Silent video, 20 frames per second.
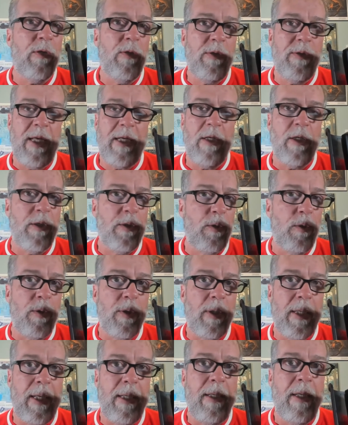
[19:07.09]
They could
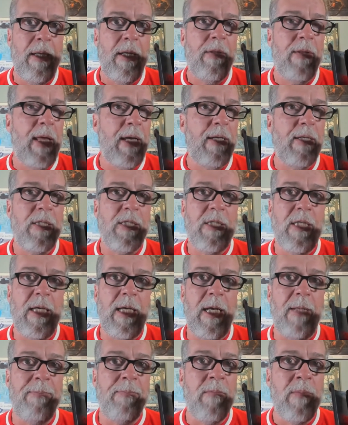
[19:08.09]
Google it. They could see
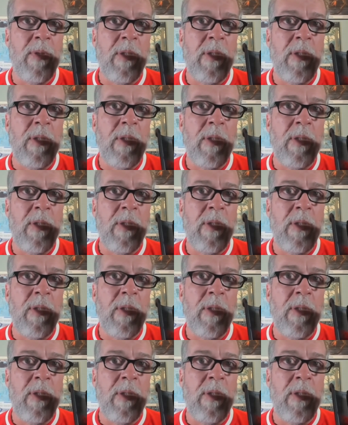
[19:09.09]
it.